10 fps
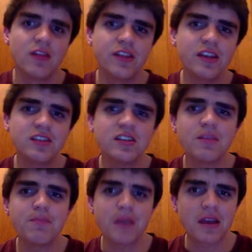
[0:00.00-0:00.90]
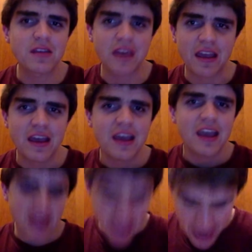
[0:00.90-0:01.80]
This is the big thing.
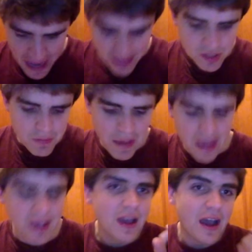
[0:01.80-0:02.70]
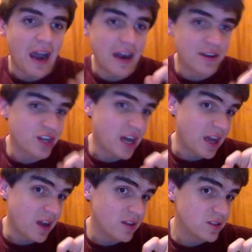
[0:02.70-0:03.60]
It has to make hydrogen
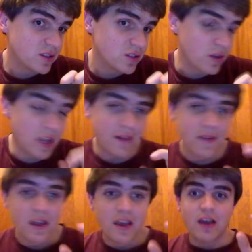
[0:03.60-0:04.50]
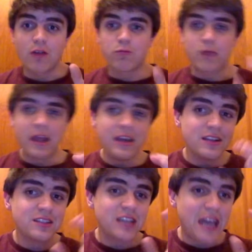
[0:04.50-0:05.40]
ions. So again, a
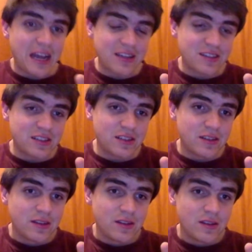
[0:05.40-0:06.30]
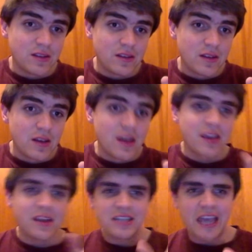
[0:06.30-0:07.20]
Reyes acid
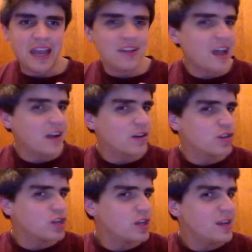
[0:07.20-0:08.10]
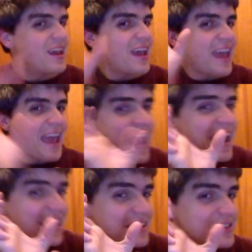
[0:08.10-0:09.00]
contains hydrogen
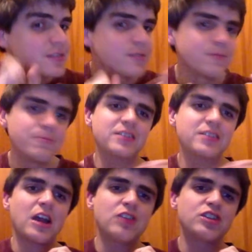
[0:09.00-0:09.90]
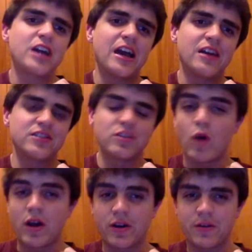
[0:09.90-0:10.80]
and makes hydrogen ions in water.